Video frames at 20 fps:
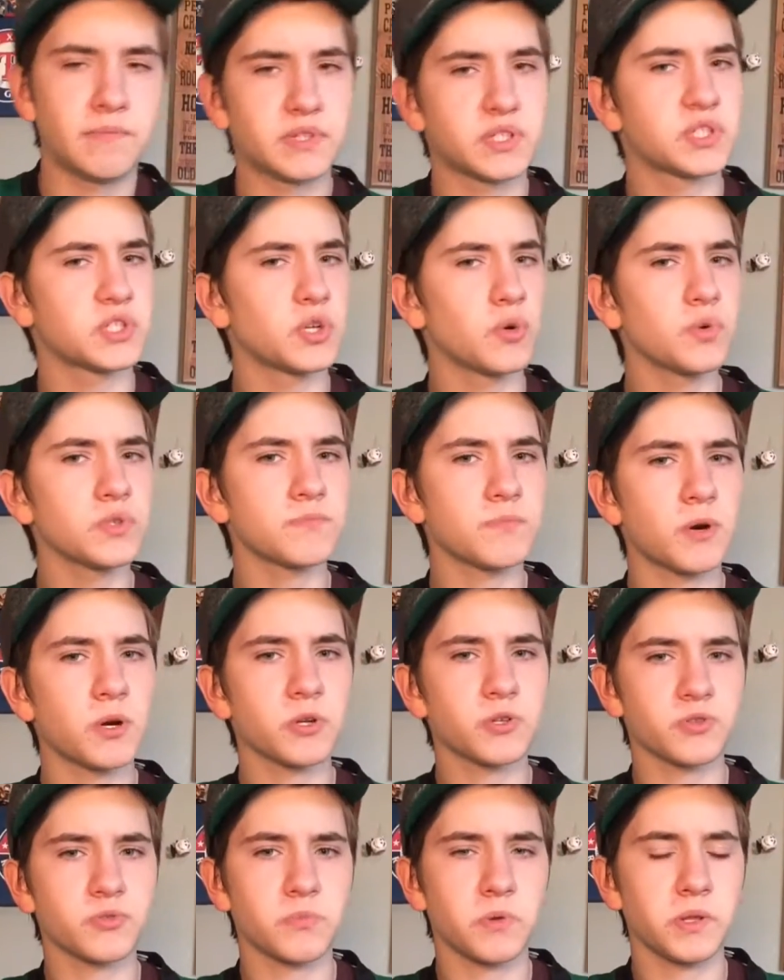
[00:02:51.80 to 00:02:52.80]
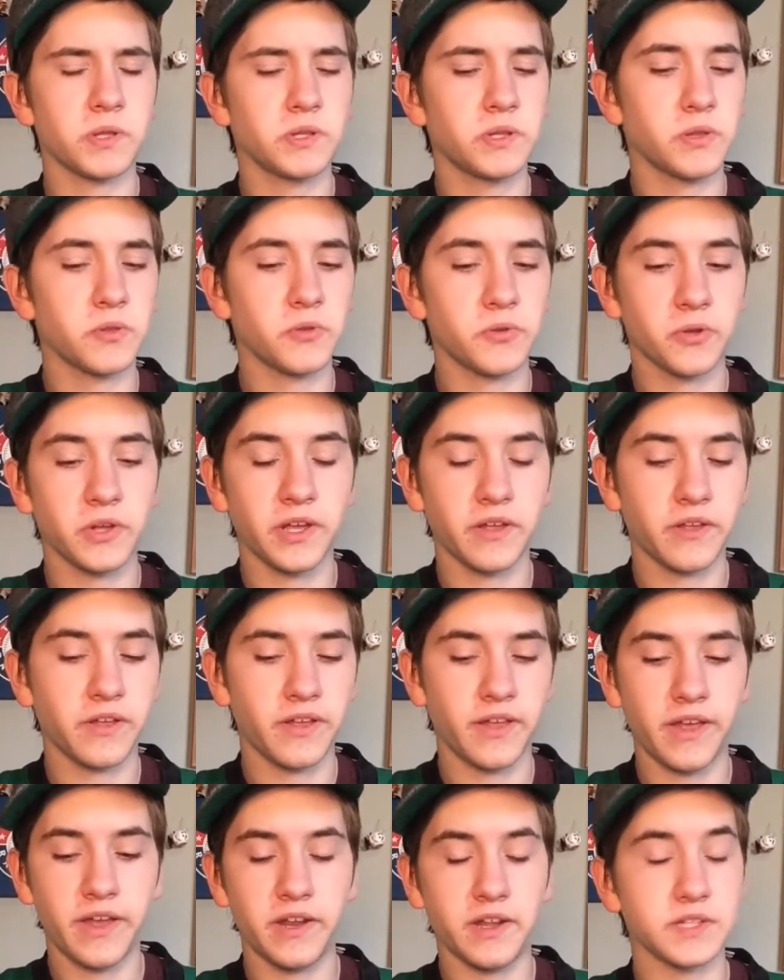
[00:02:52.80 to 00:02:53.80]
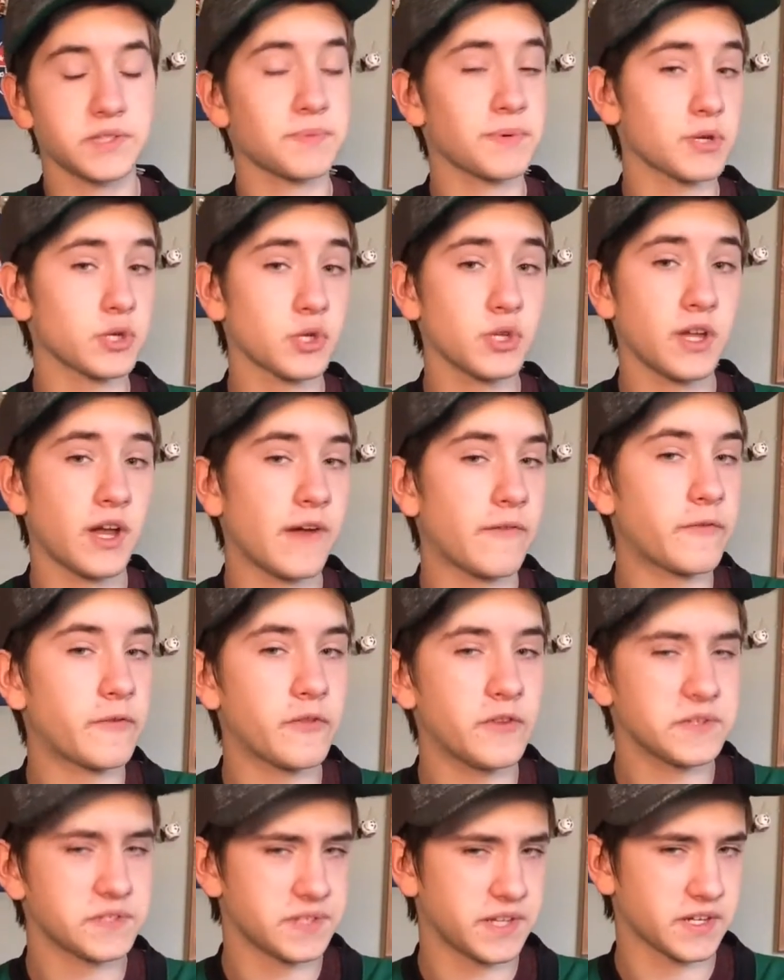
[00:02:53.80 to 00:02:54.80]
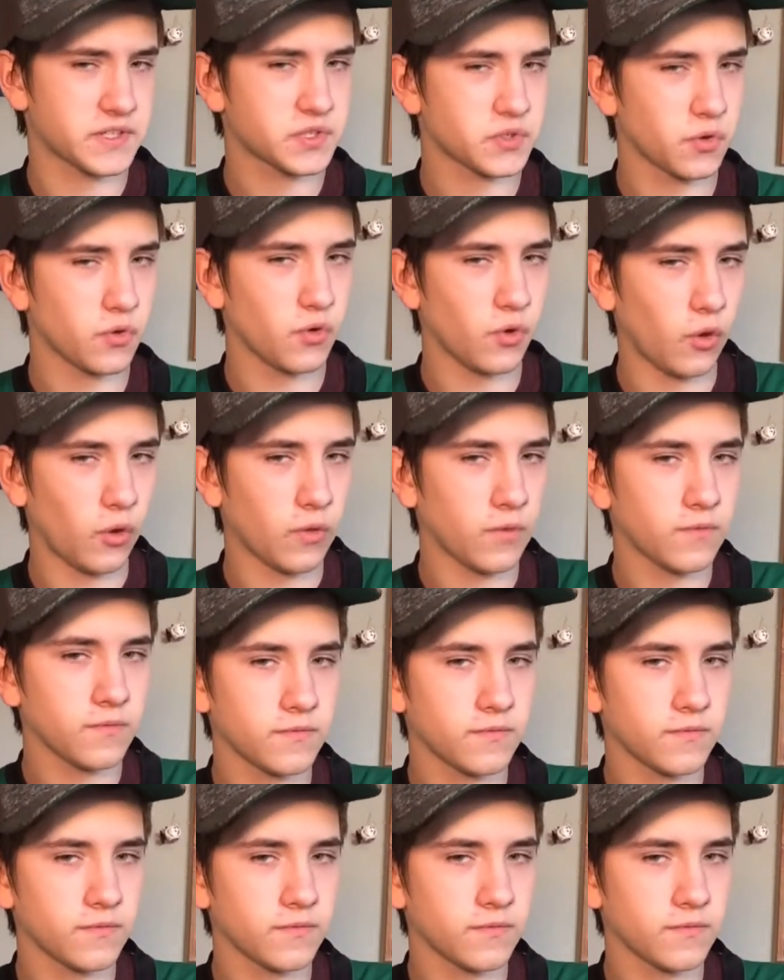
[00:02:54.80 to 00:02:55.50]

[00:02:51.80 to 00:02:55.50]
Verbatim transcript: But so was Markstrom on the other end, especially after this next goal.